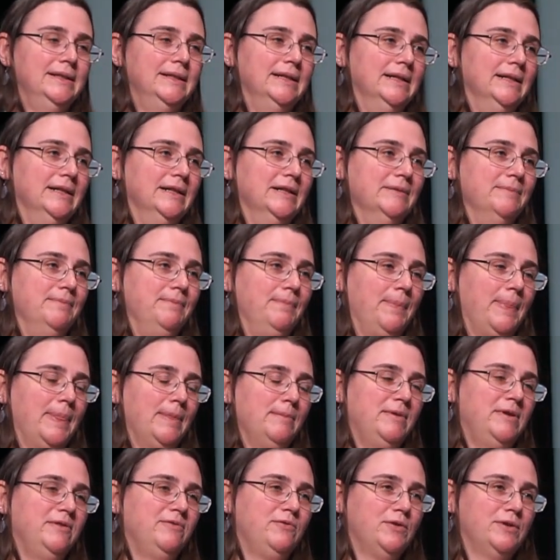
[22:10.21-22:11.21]

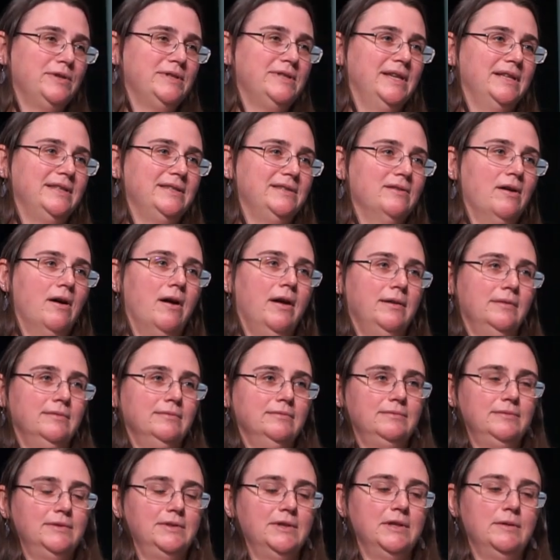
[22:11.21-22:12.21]
But of course, that's
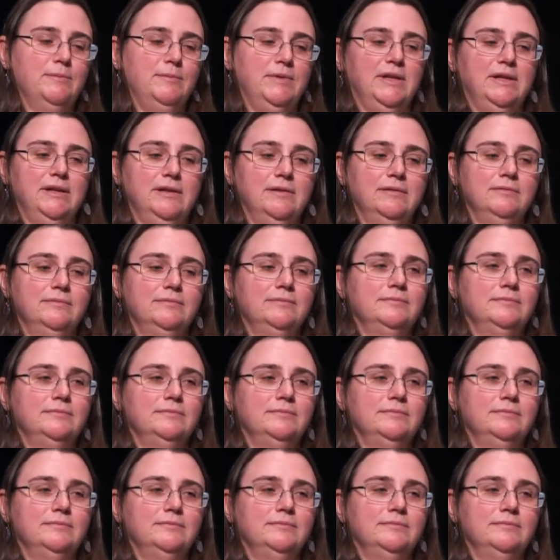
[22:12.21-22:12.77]
not going to be